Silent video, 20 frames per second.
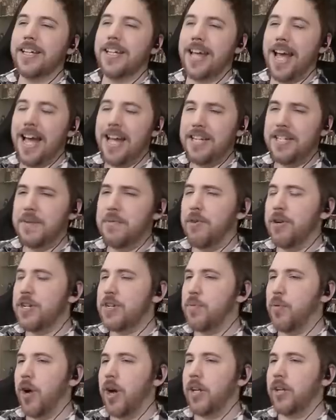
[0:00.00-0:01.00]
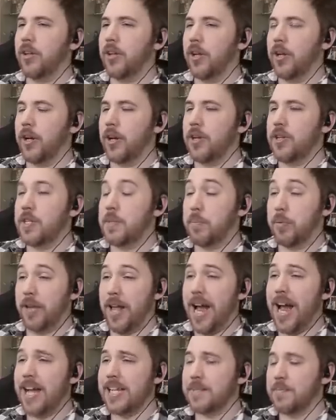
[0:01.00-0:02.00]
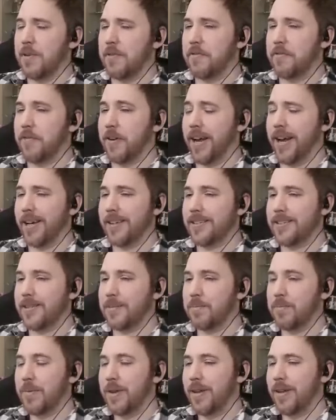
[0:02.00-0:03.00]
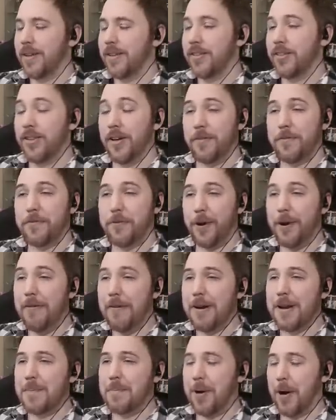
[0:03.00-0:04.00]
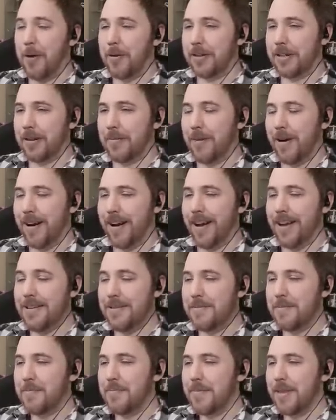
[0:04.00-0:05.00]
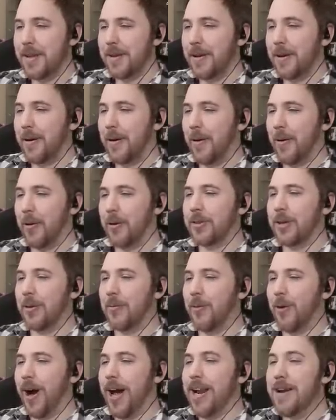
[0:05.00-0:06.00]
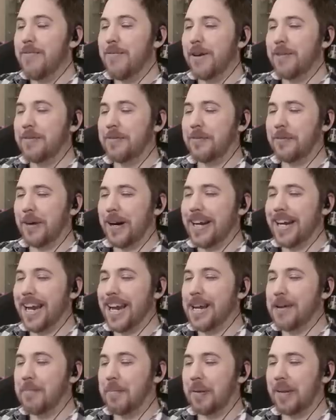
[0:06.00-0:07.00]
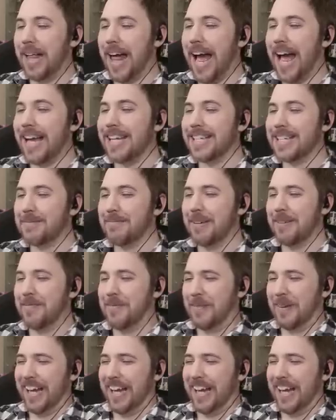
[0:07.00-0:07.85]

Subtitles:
Guess which one learns Plasma Fist? The furry Pokemon Or the one with freaking plasma